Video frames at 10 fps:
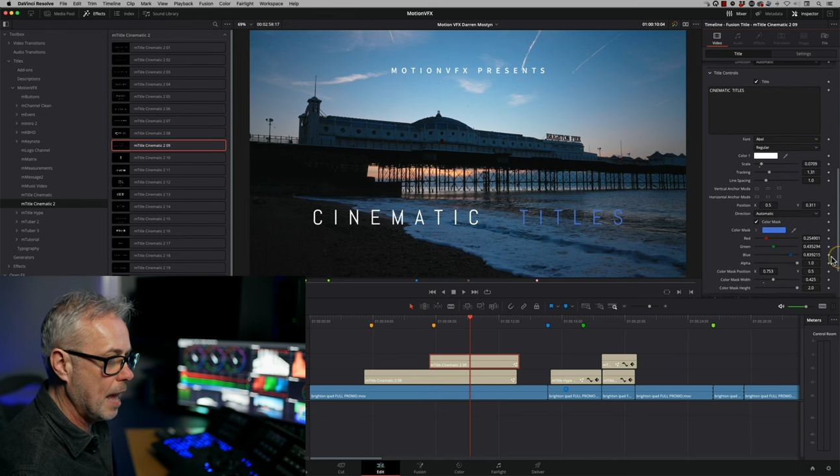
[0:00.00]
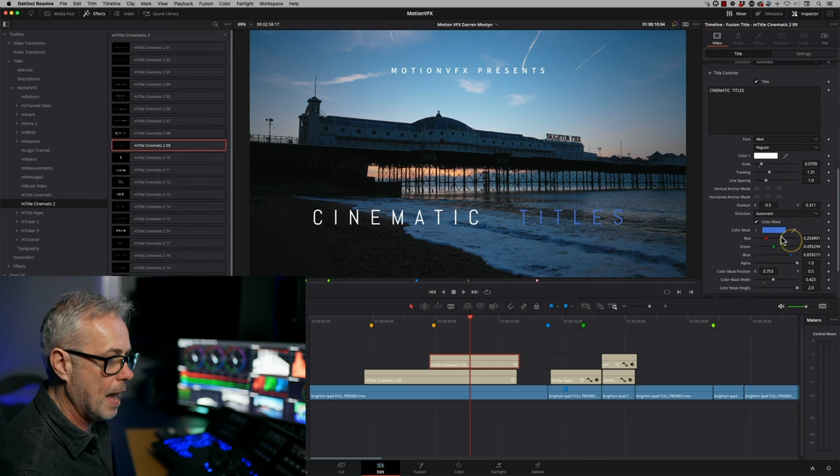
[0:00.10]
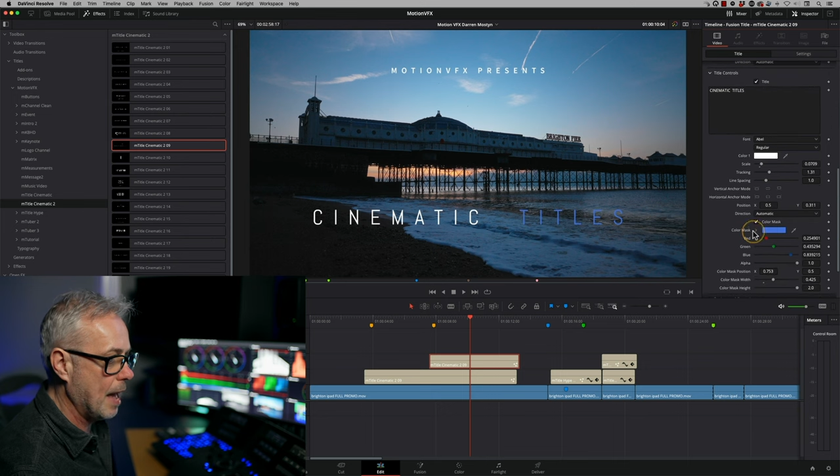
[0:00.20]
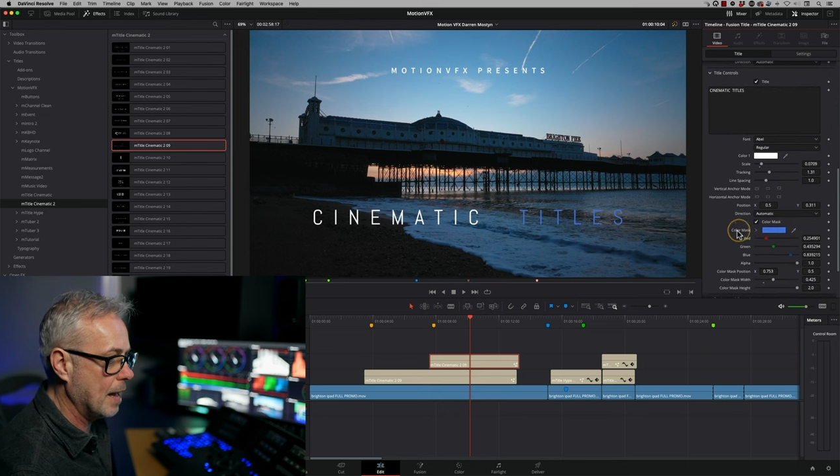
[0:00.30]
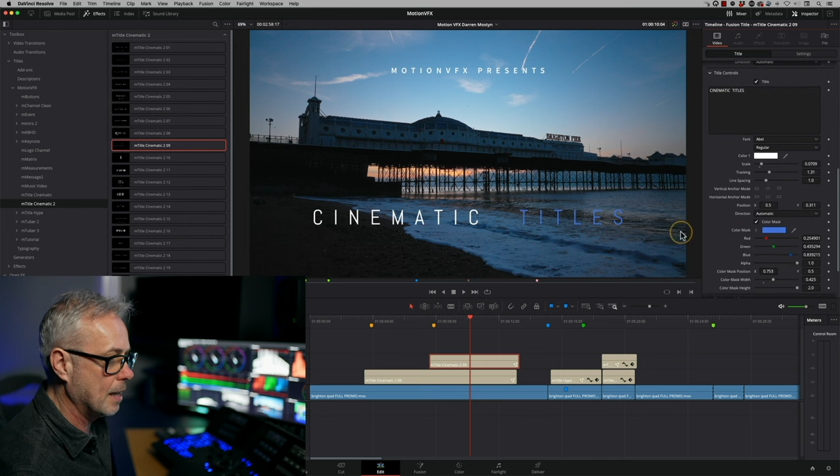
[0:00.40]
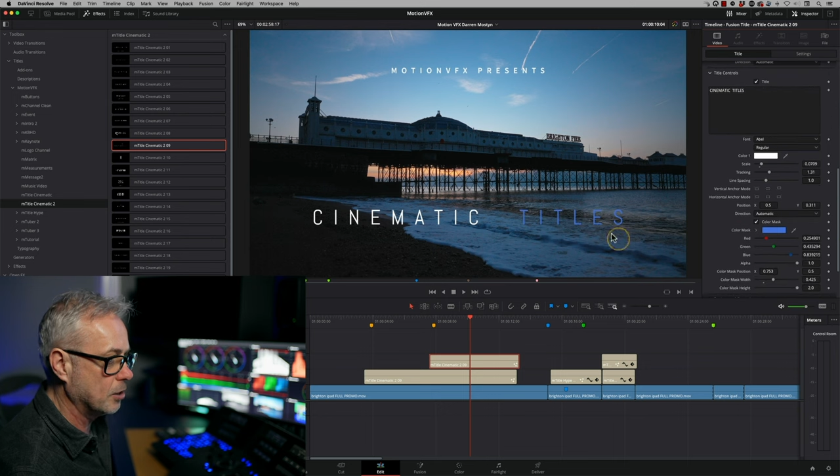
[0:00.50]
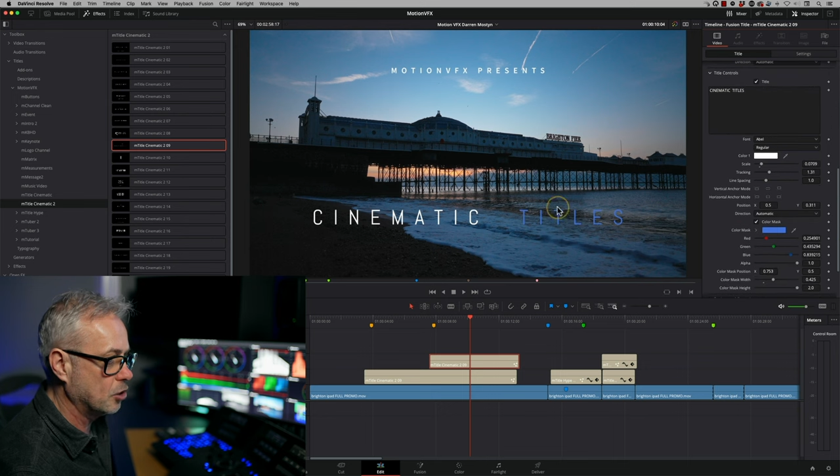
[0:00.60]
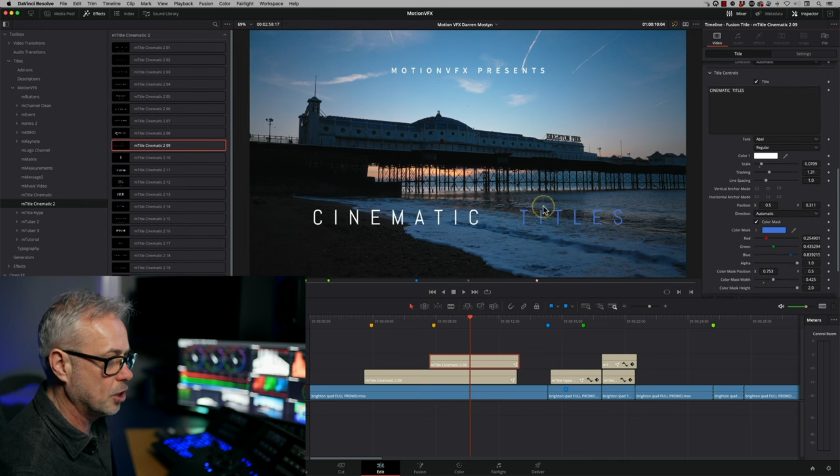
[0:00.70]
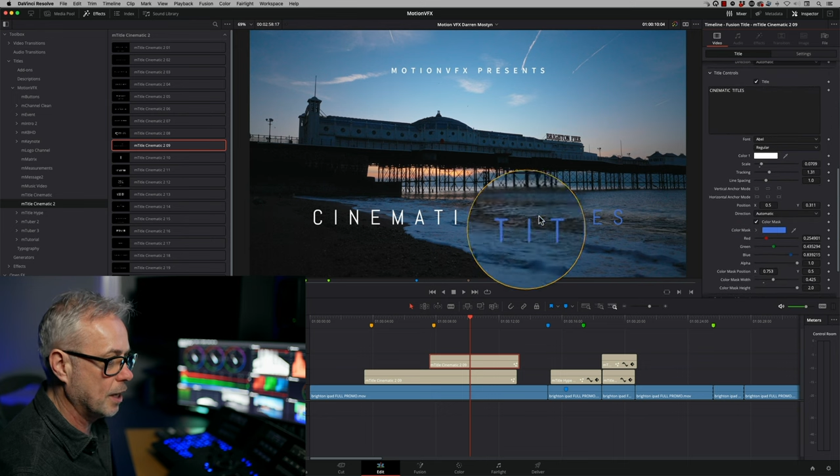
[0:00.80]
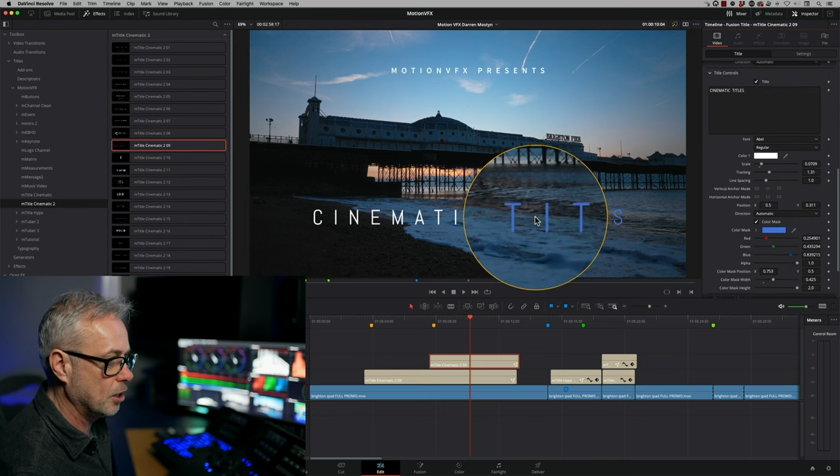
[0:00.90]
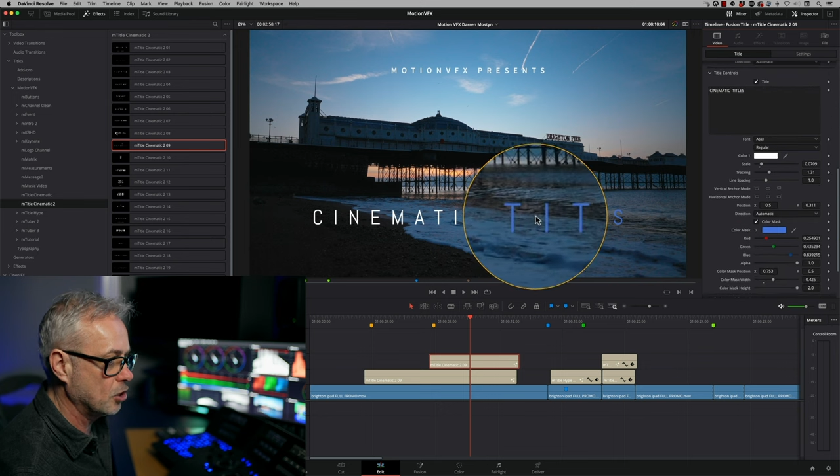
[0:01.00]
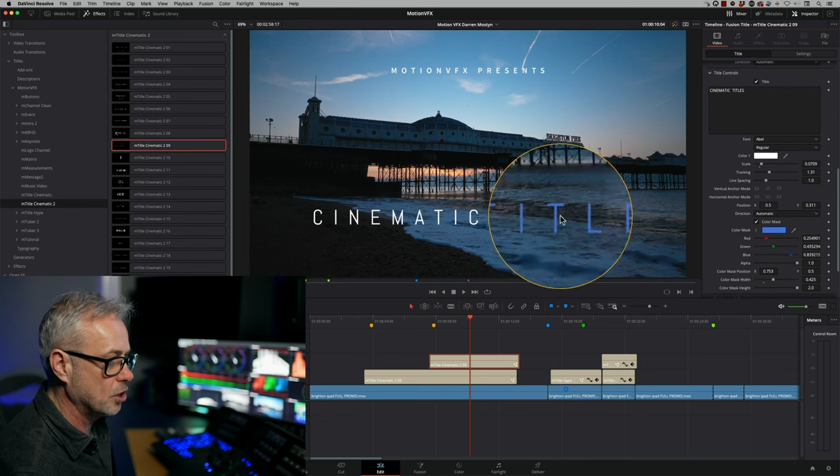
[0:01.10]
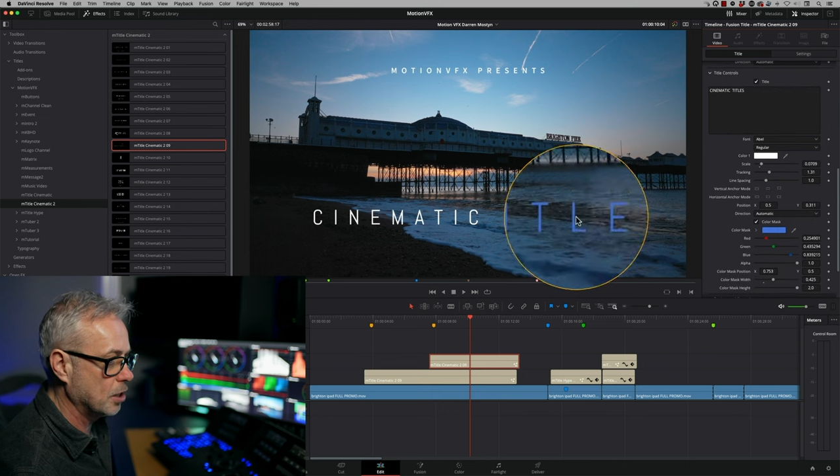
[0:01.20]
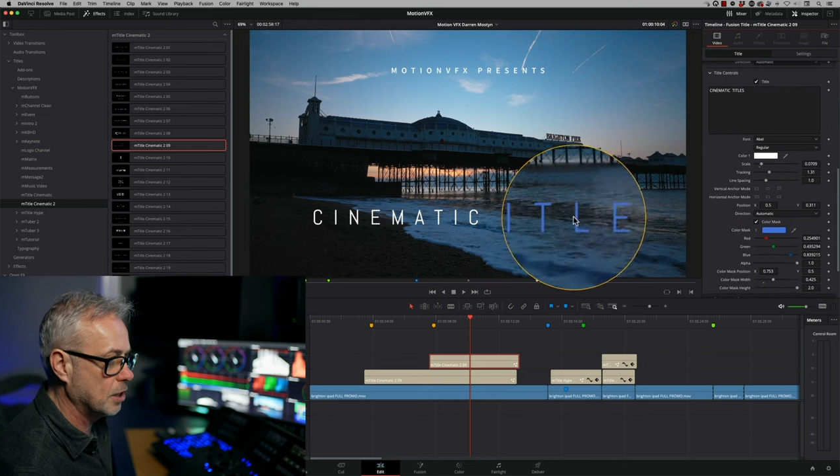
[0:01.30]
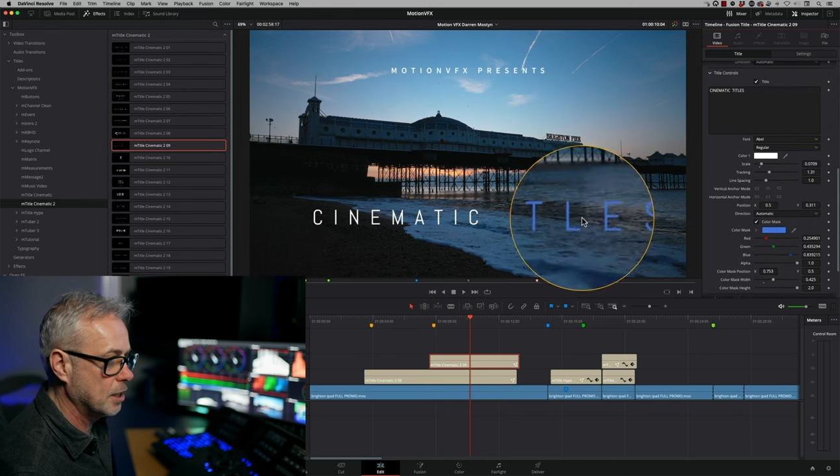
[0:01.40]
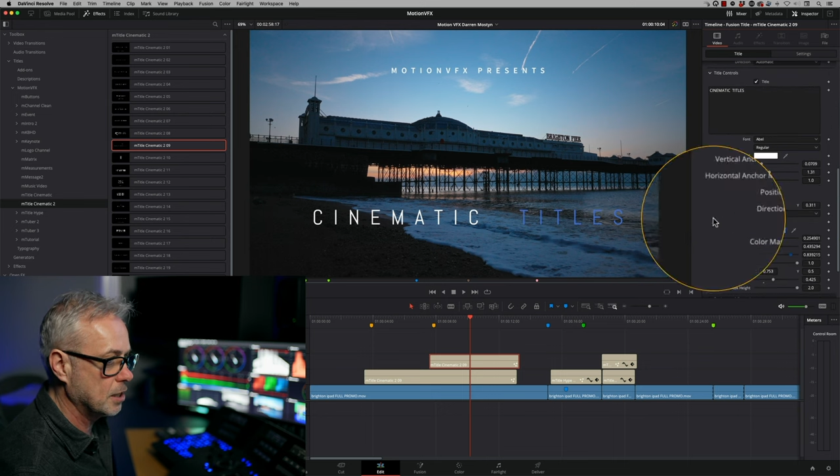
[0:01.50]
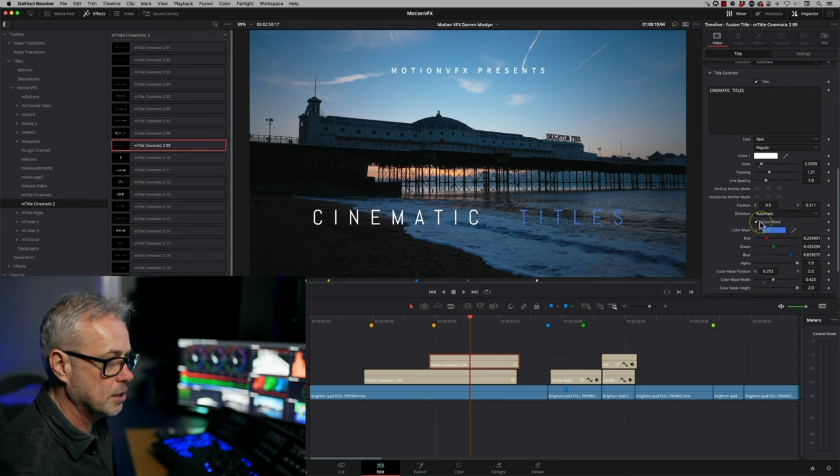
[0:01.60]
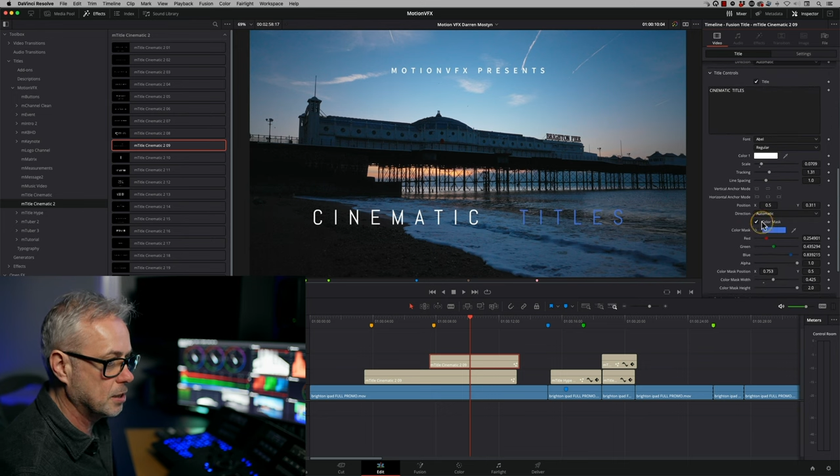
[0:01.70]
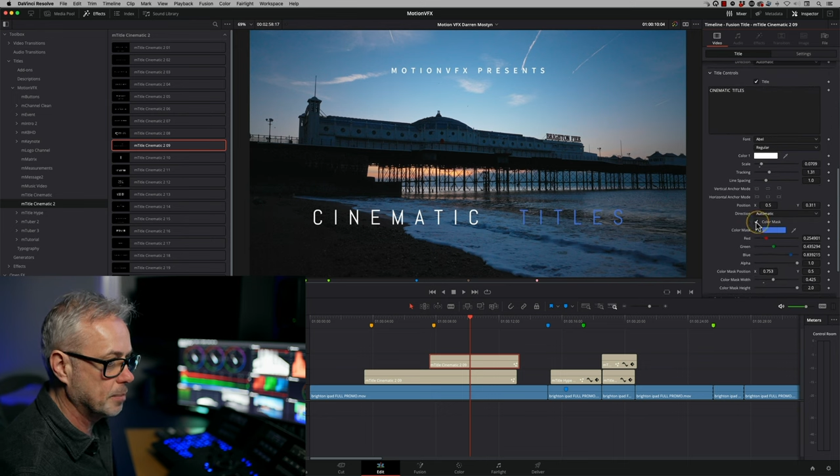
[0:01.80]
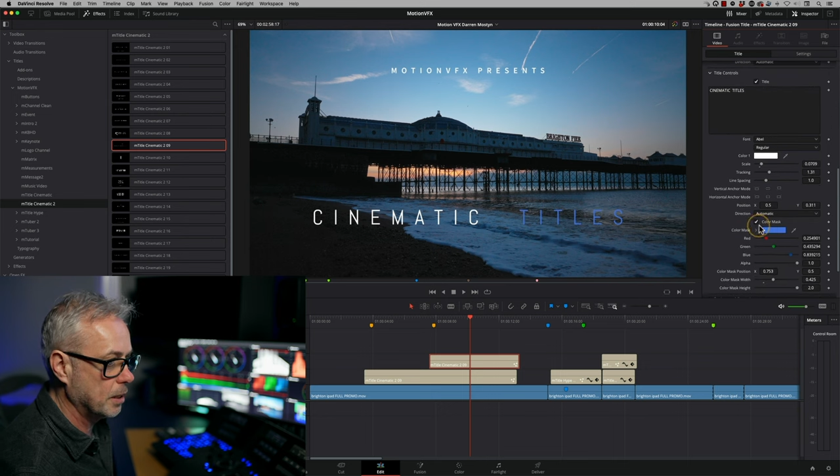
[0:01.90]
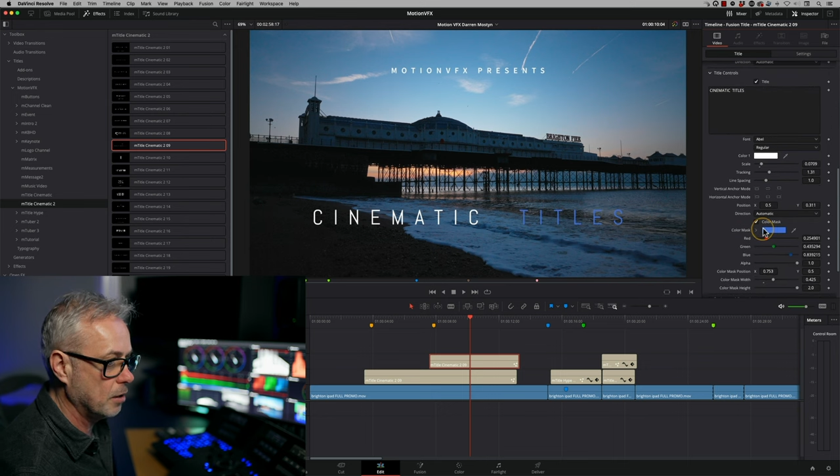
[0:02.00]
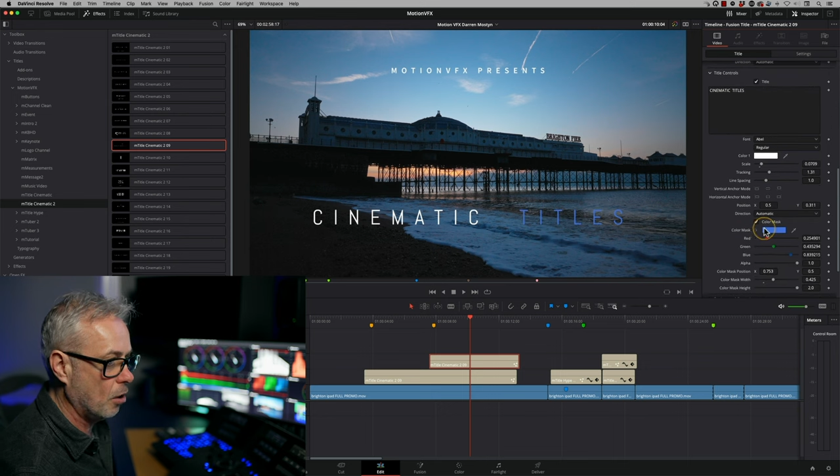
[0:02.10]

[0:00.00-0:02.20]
and change this to be